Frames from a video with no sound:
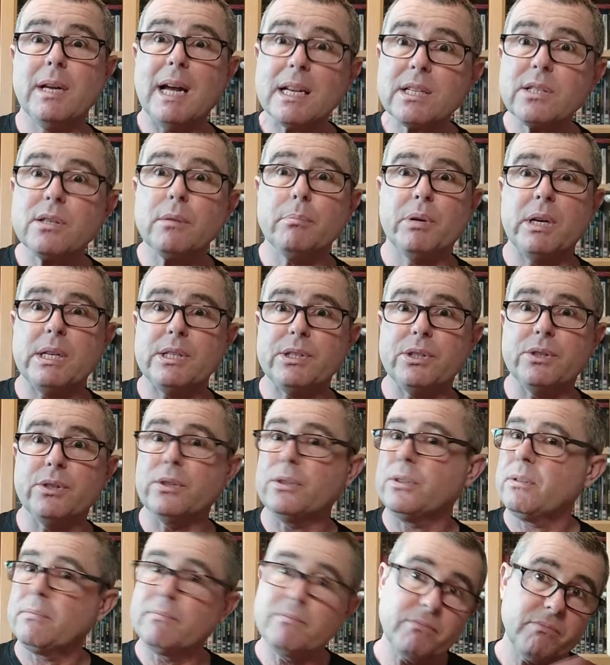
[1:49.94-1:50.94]
as the
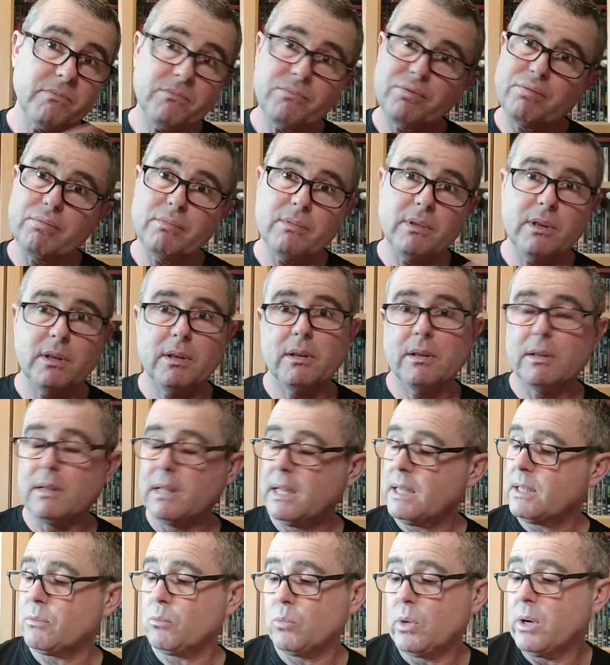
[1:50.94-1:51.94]
president.
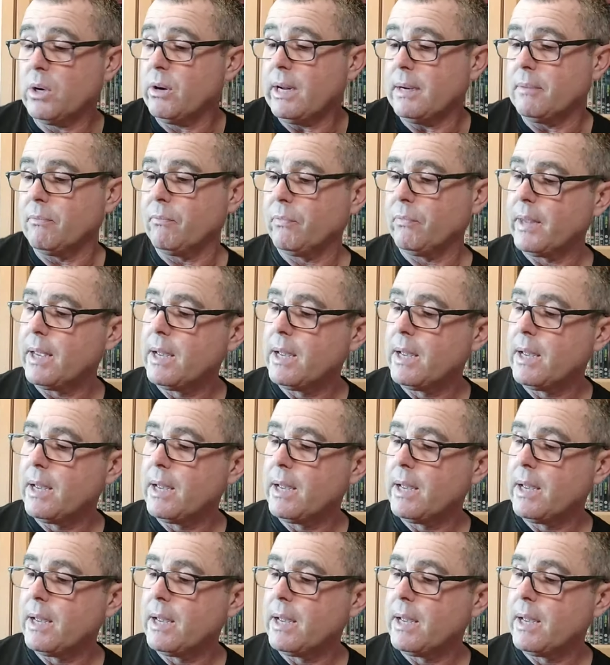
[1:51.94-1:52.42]
We're in.